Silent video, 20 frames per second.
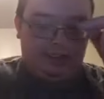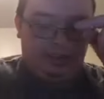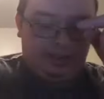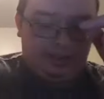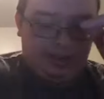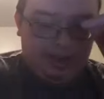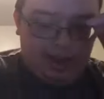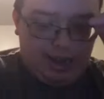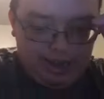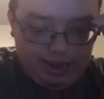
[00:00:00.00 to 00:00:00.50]

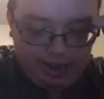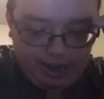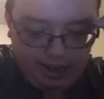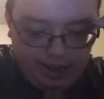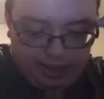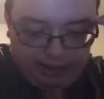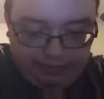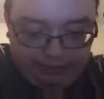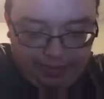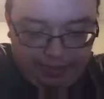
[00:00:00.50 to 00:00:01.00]
God
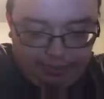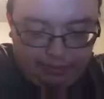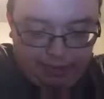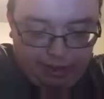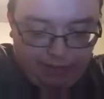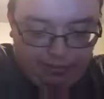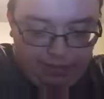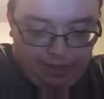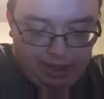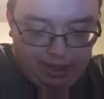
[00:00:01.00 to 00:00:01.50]
hath found
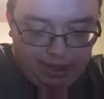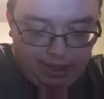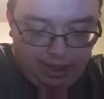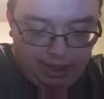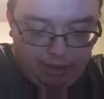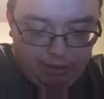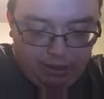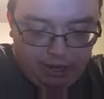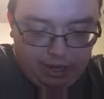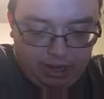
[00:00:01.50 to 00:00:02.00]
out the
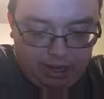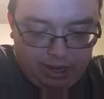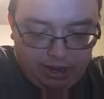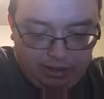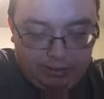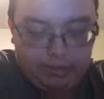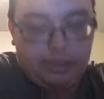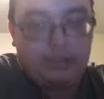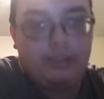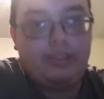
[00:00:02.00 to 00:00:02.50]
iniquity
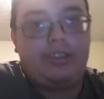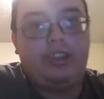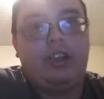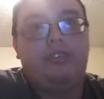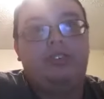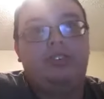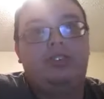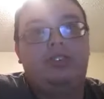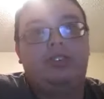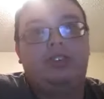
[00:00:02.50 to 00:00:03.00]
of
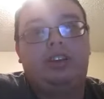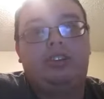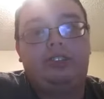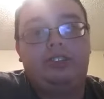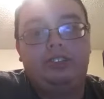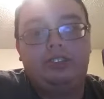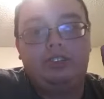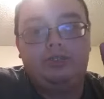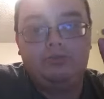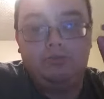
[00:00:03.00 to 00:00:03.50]
his
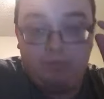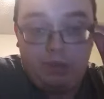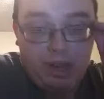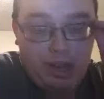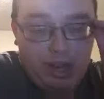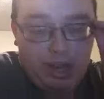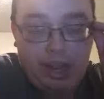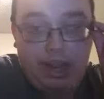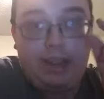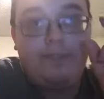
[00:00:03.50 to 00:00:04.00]
servants,
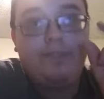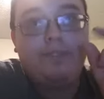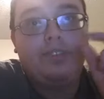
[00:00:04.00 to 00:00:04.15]
meaning